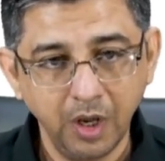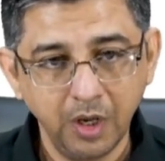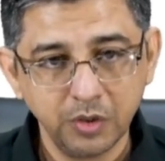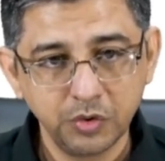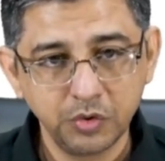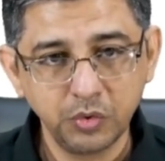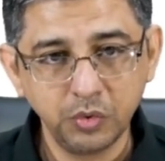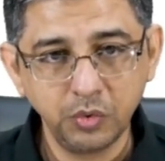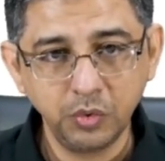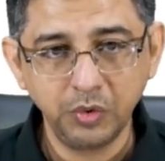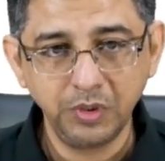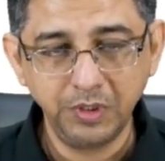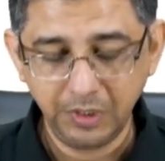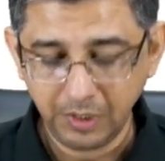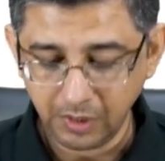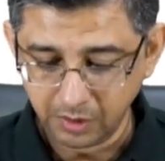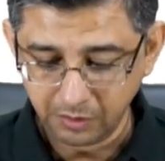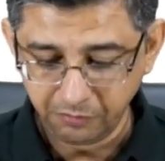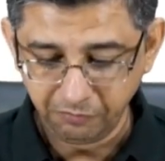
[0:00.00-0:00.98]
So,
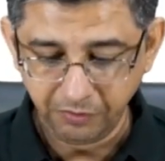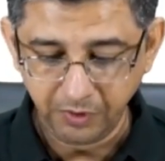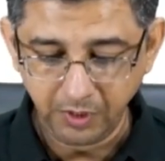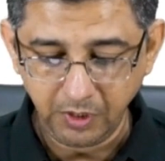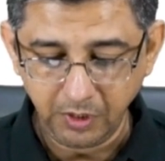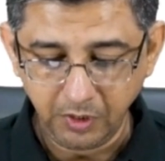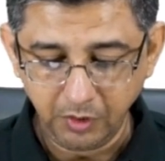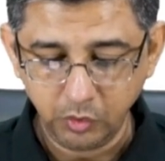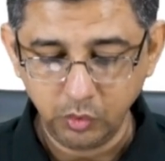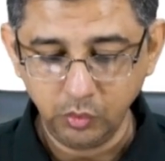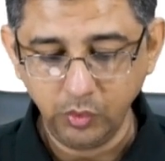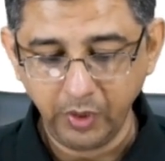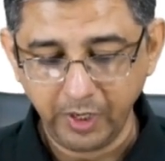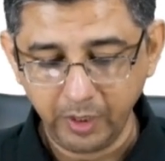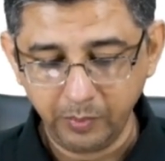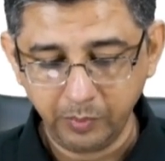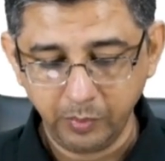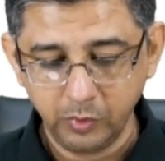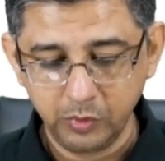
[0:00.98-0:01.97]
yeah, we do
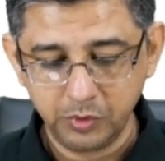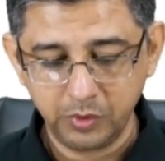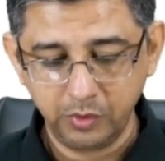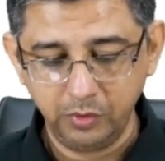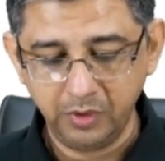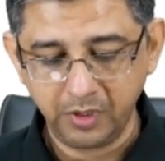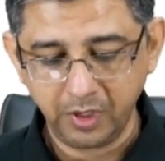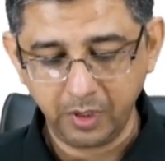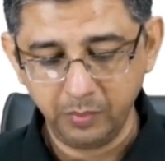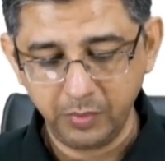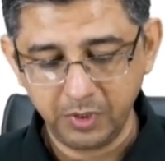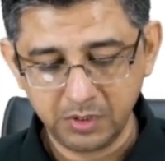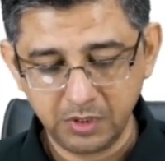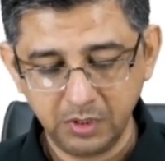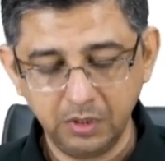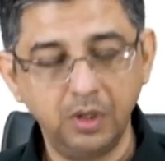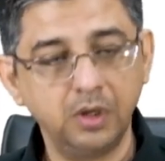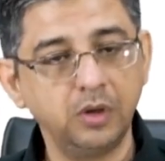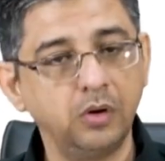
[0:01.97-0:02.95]
get postural tremors
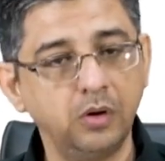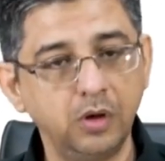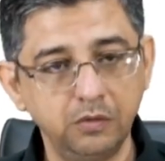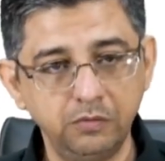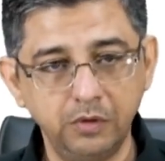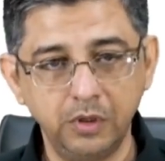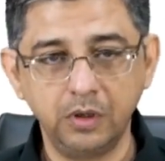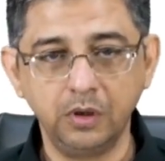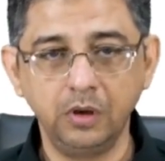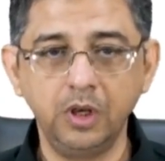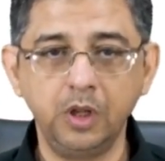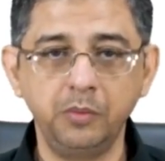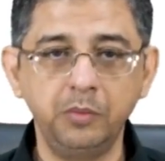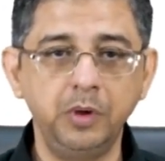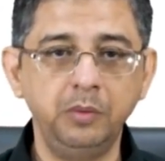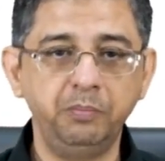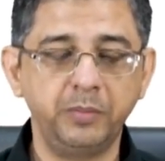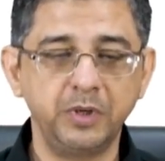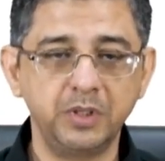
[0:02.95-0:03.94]
in alcohol withdrawal. I
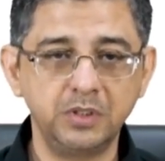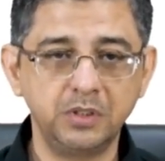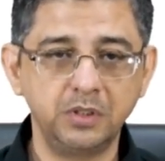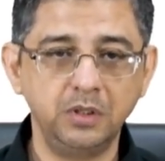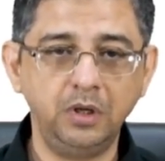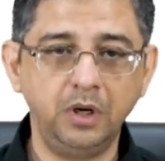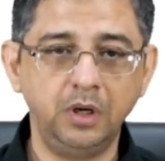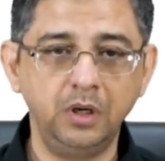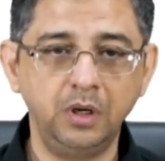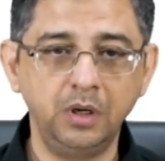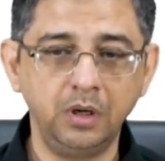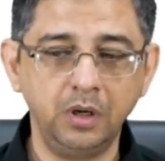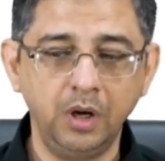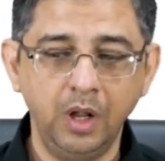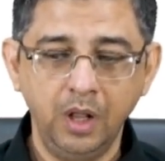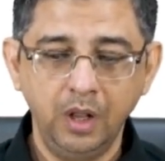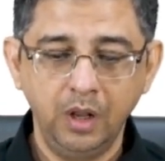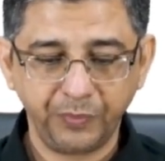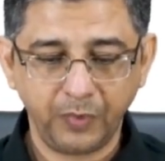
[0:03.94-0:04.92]
mean, a person under
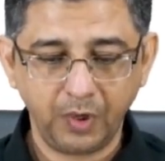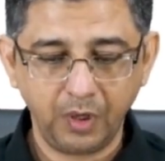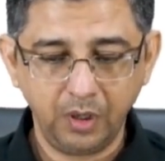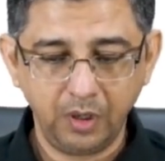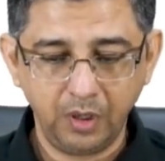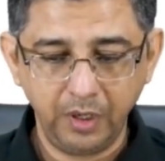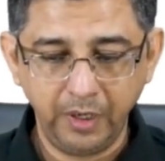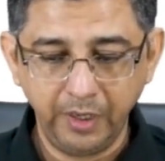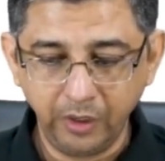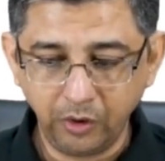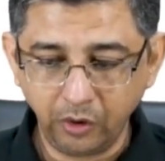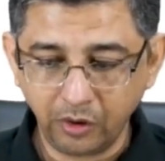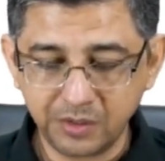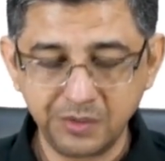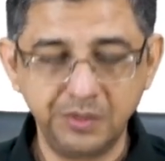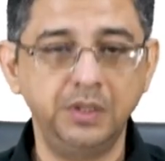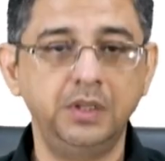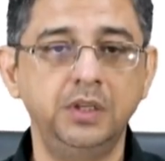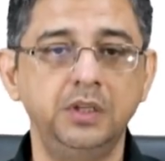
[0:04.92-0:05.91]

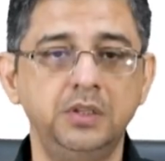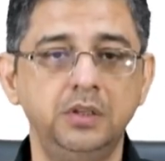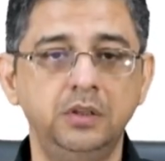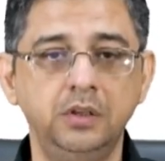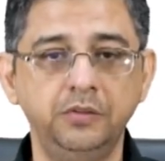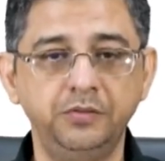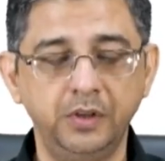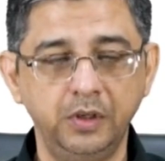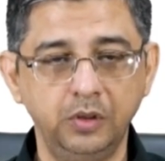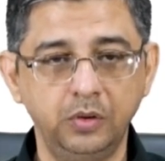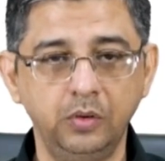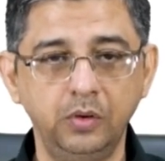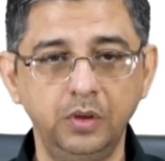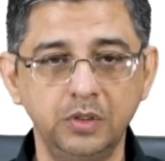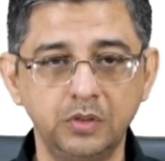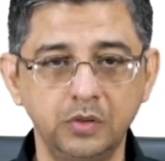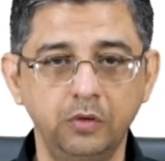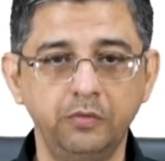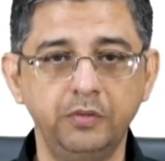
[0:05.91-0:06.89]
intoxication of alcohol
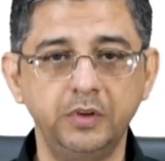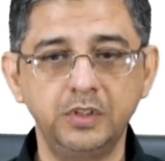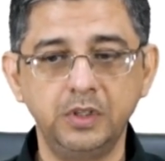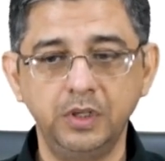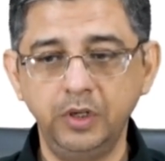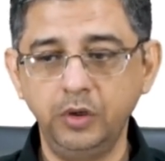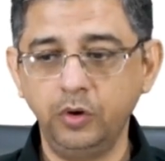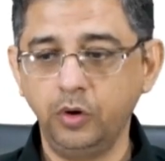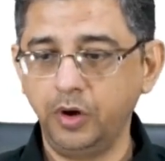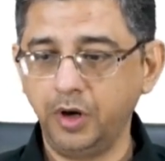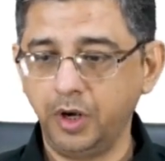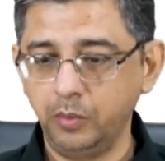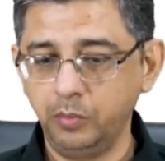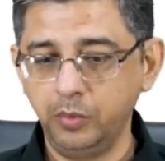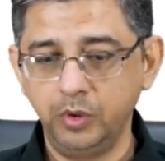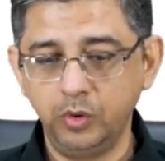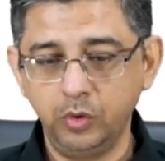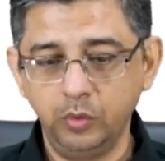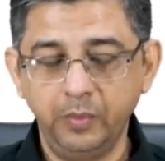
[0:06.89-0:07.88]
is obviously not
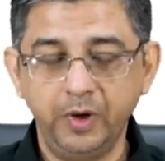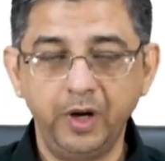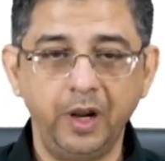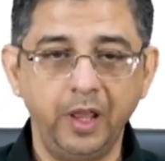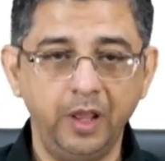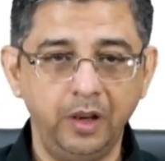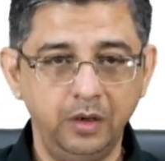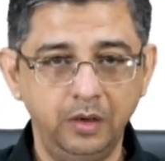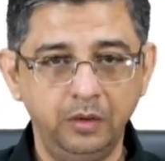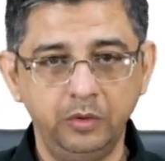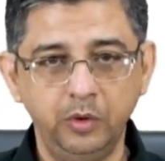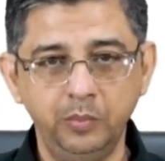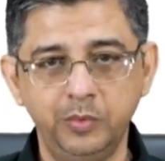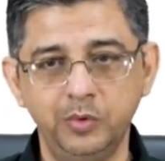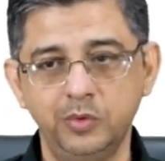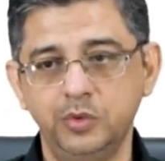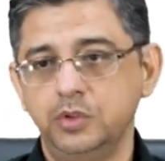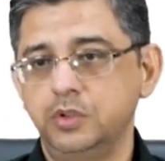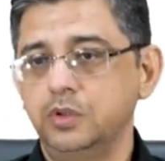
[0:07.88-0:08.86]
able to maintain the
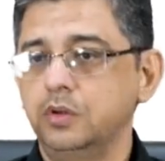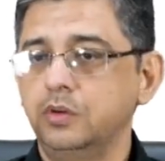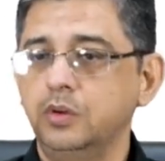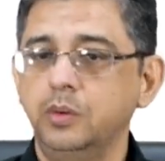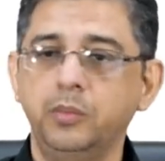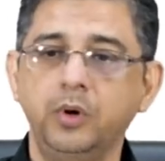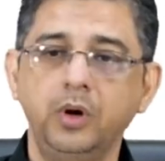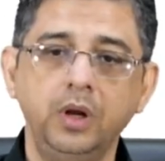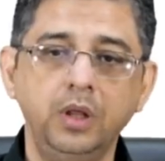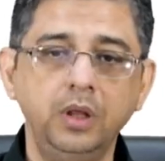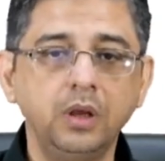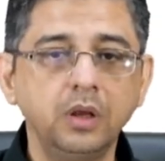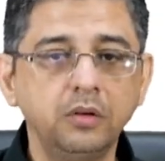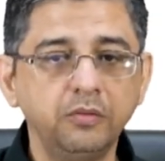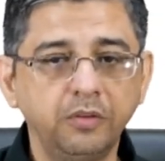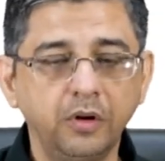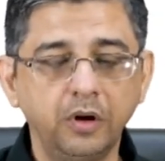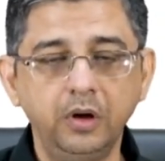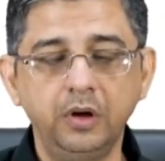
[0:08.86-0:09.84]
position of the body, can
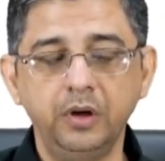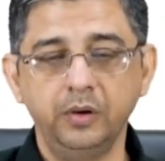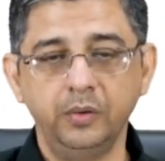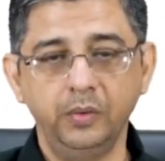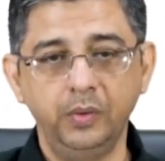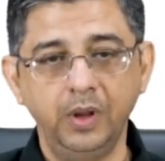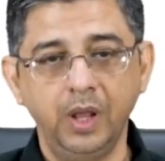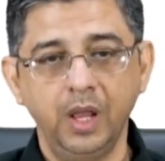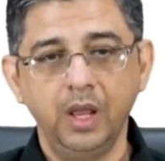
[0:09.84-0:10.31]
fall down.